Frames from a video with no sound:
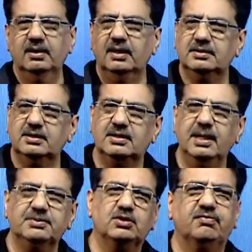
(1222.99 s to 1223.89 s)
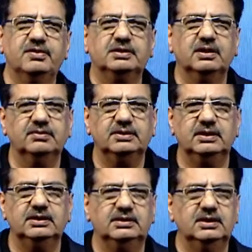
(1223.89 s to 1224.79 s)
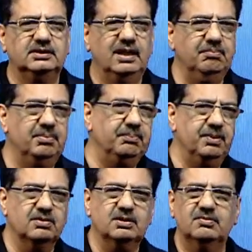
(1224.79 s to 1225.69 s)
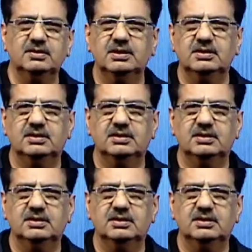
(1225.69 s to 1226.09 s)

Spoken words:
It's the same software services, the same BPO services,